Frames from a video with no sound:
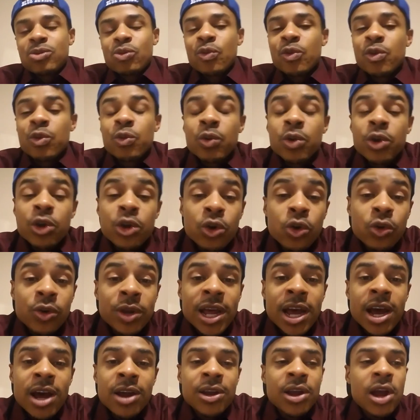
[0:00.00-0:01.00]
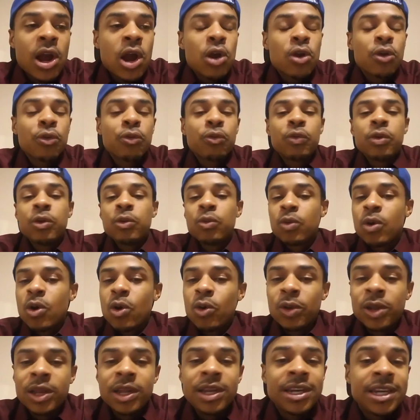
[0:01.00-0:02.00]
We're real, down to earth. We're
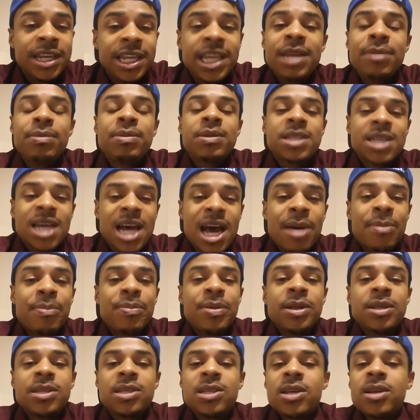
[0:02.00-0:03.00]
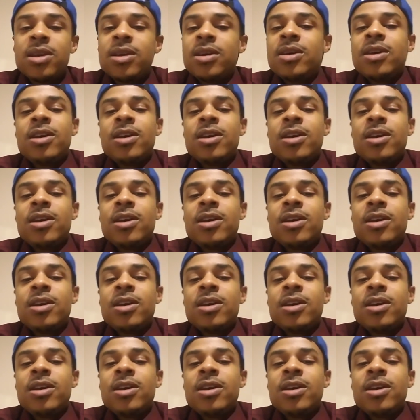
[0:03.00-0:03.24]
rolling deep topics,